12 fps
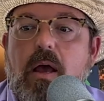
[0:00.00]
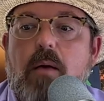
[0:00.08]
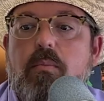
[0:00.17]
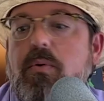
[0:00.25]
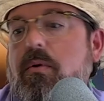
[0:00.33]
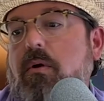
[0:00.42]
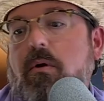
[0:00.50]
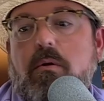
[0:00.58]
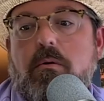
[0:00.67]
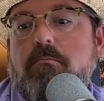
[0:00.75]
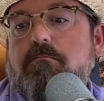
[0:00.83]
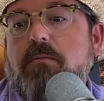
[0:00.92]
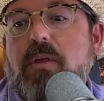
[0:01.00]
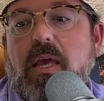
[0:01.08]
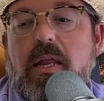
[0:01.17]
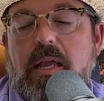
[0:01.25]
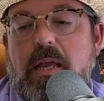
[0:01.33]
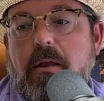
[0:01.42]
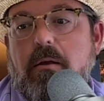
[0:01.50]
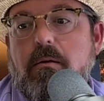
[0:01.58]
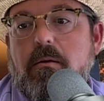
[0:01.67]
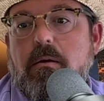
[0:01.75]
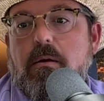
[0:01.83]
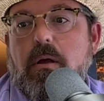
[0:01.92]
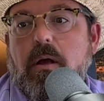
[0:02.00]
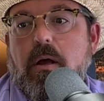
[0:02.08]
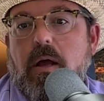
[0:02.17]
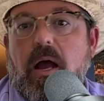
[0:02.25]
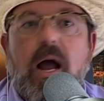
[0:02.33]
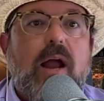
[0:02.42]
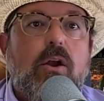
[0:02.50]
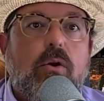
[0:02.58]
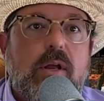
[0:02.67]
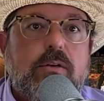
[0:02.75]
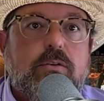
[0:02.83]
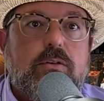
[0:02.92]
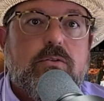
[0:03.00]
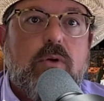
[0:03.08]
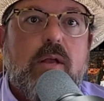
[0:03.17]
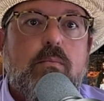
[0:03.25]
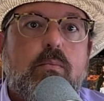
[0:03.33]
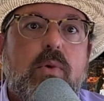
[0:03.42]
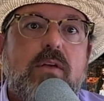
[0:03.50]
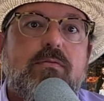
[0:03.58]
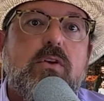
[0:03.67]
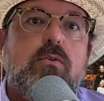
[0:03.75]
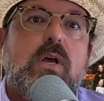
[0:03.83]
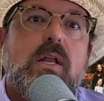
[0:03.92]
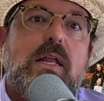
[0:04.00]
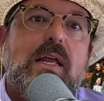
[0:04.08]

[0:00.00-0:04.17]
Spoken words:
up getting a higher interest rate, but if you can